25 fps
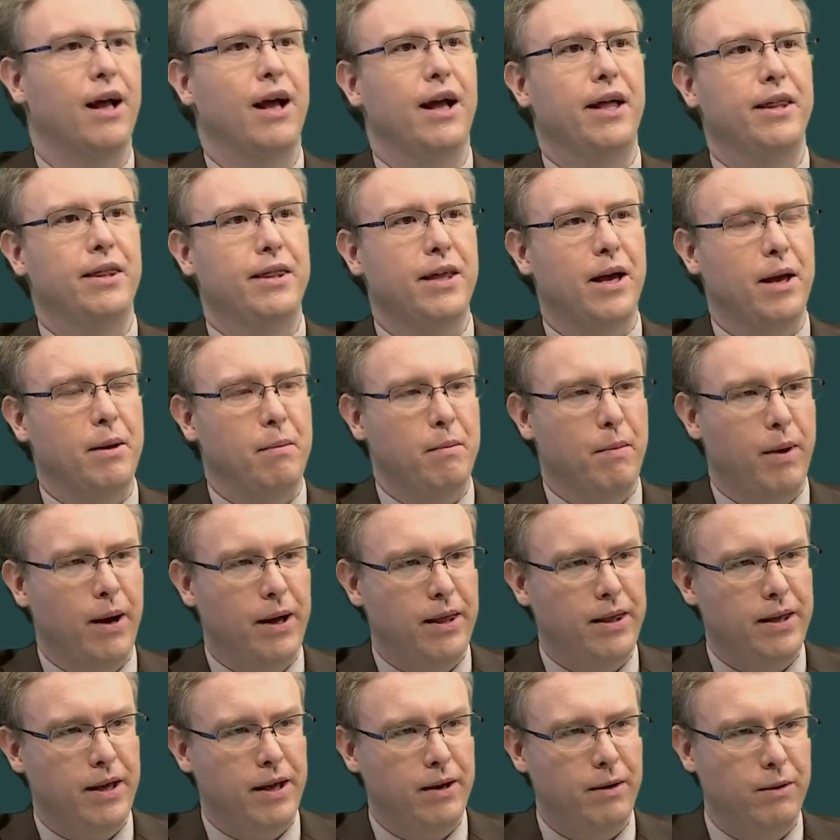and then
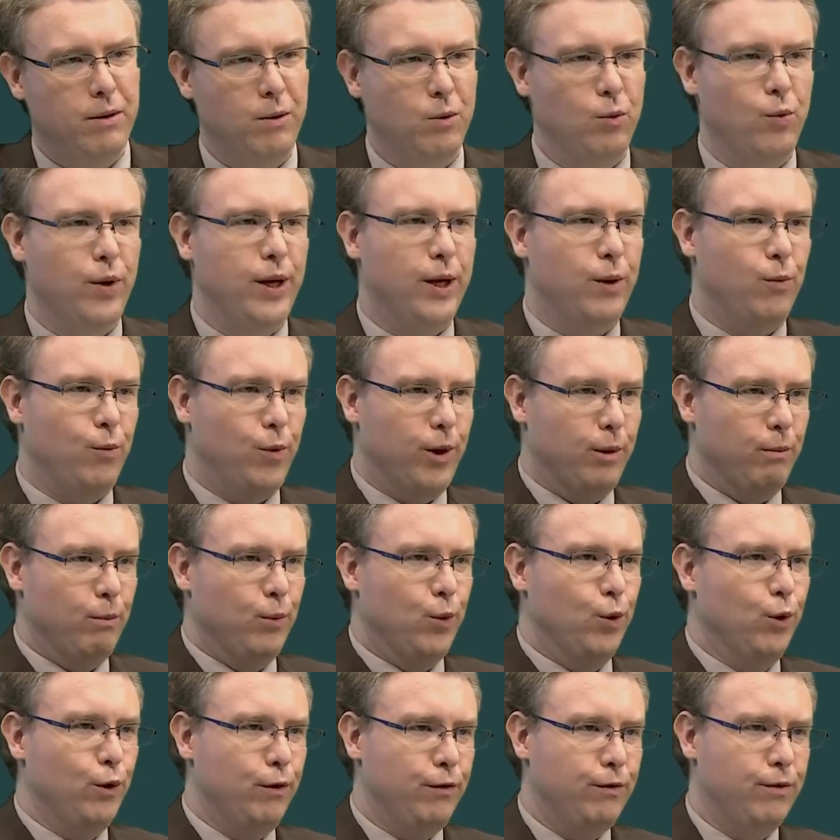by the end of the week, we
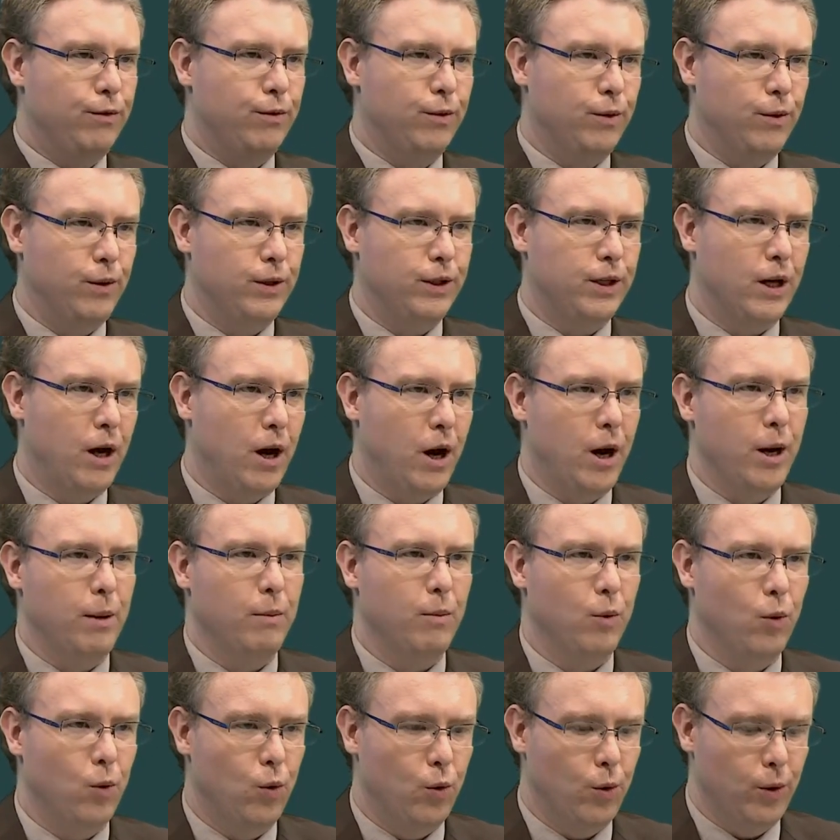move through
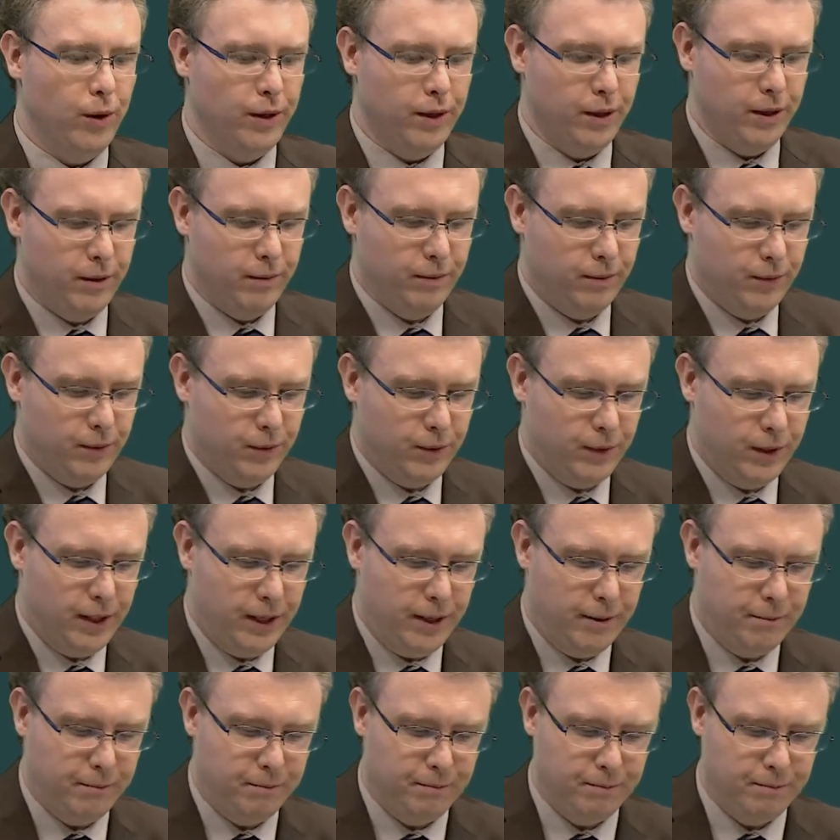time order. Okay.